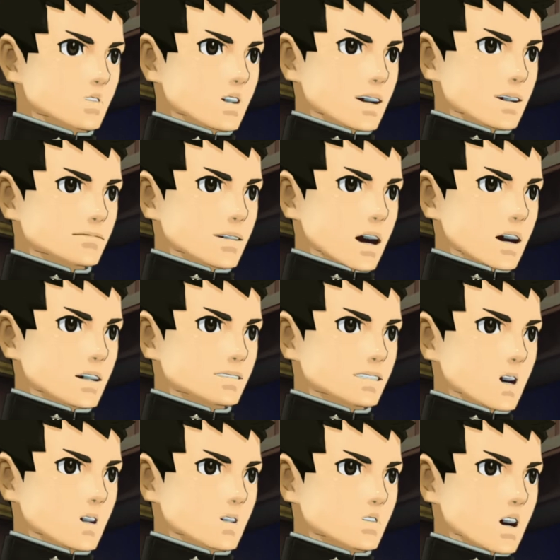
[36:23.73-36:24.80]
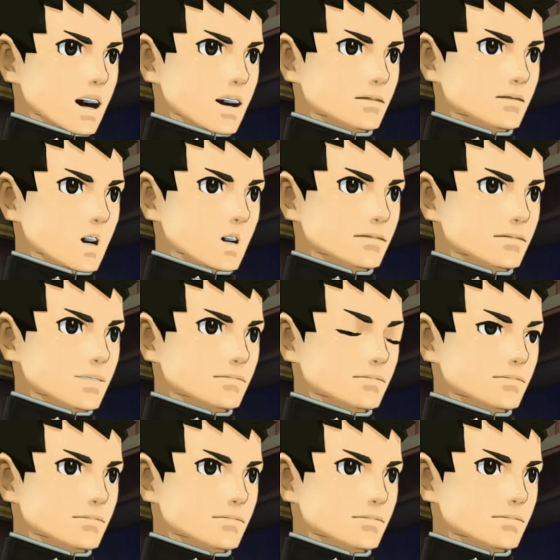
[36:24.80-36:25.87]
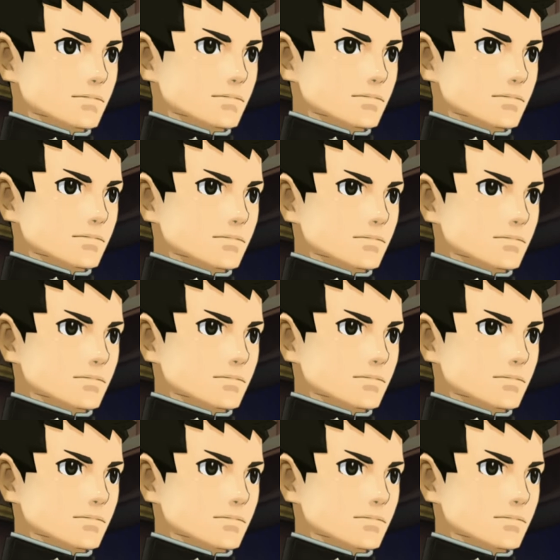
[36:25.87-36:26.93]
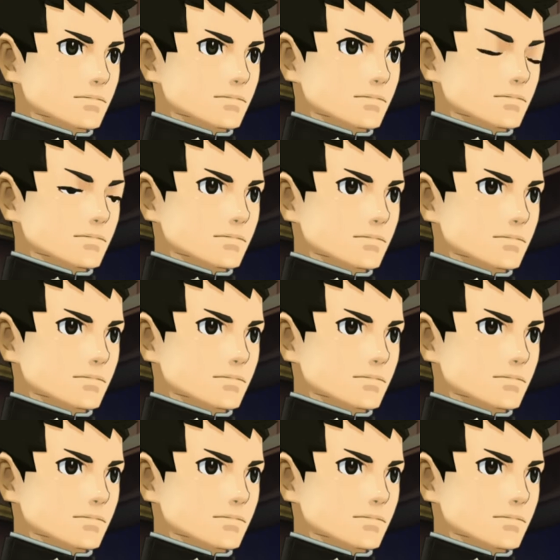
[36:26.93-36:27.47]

Sorry, radio transmission? What do you mean?